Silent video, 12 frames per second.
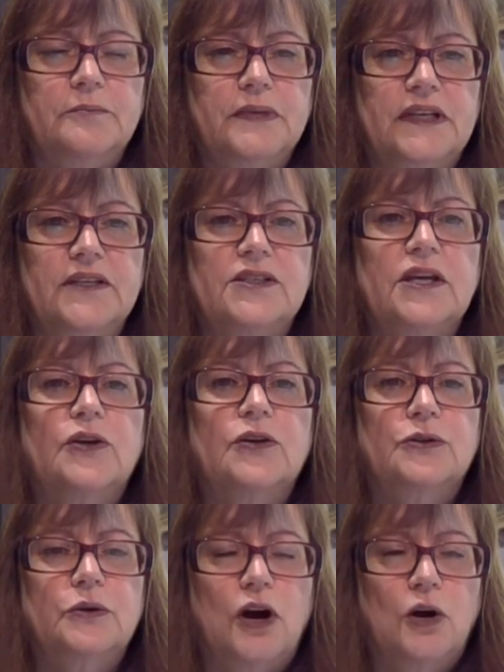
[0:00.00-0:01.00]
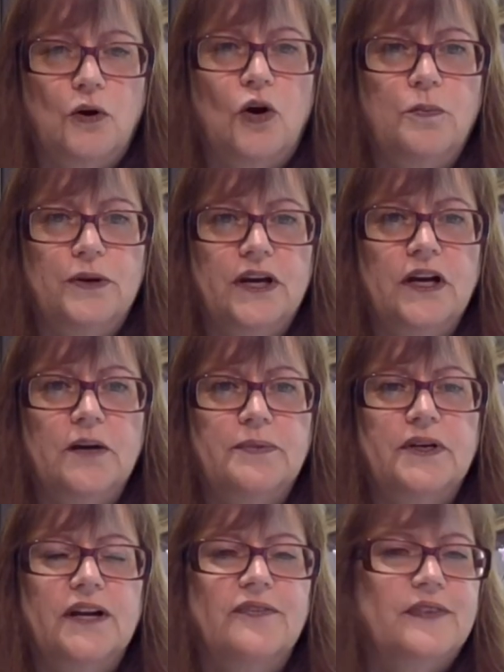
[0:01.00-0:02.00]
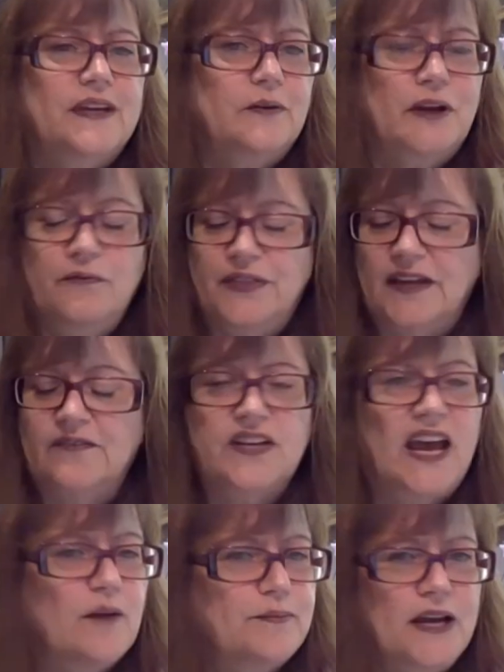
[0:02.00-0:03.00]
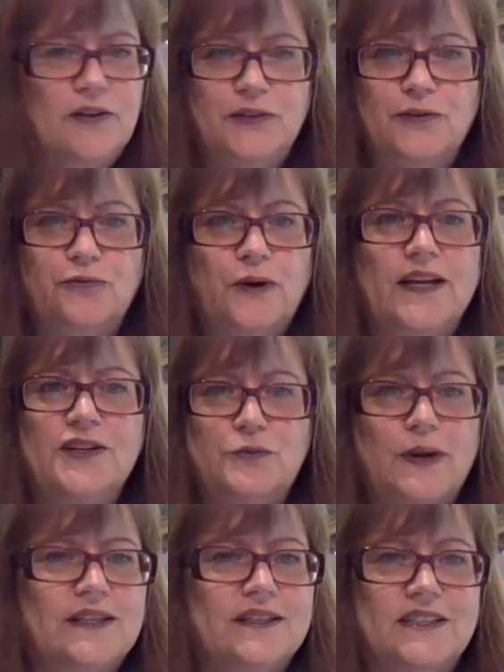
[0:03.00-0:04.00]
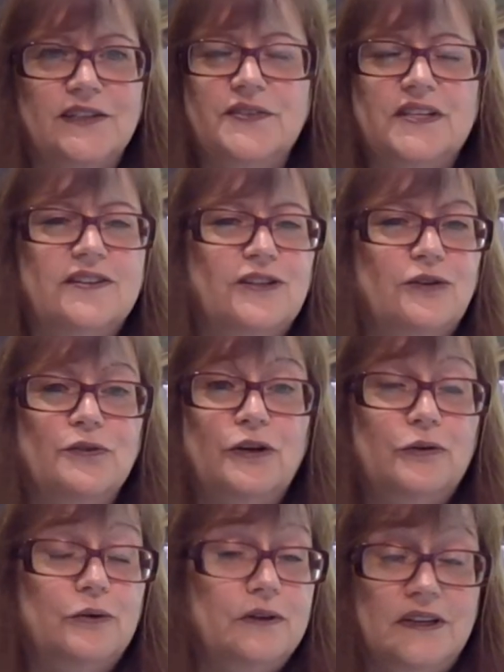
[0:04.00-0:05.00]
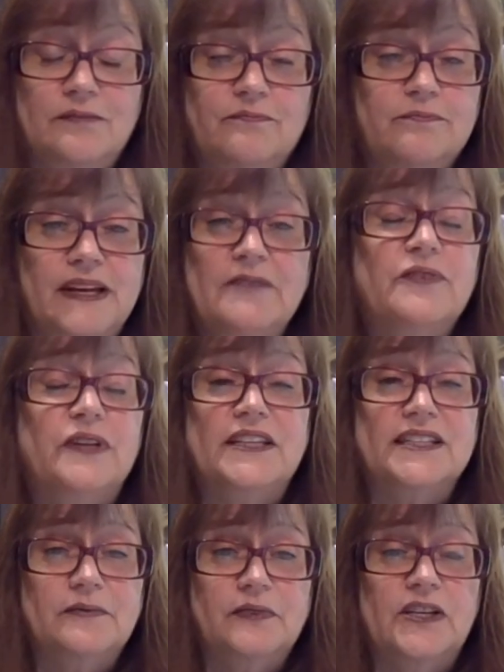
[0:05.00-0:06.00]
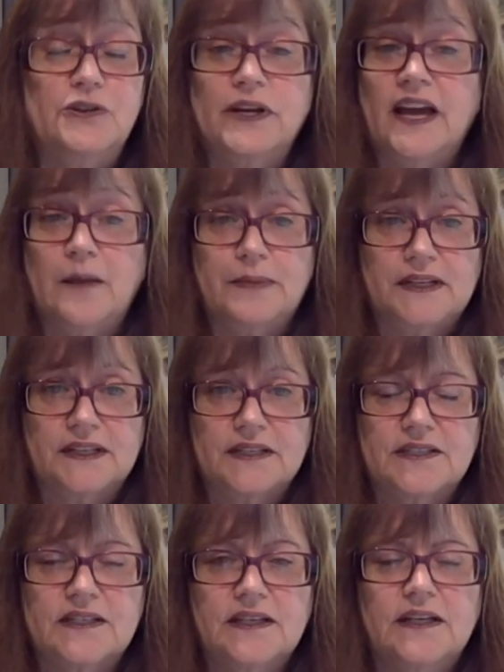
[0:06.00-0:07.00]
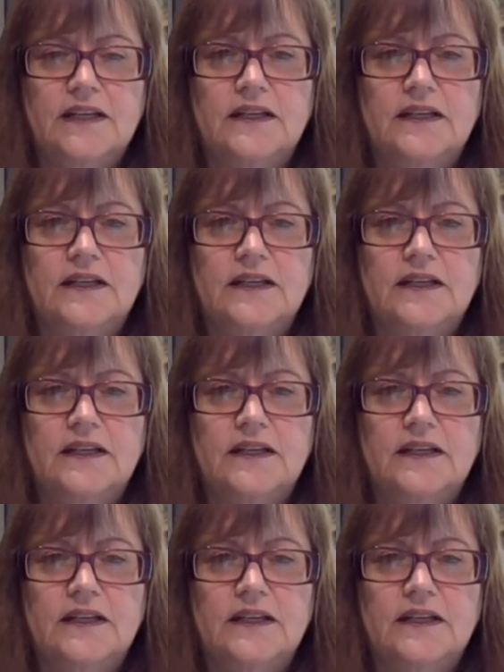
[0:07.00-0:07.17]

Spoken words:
means to open up that if they've tapped out their friends, relatives, and don't know many venture capitalists.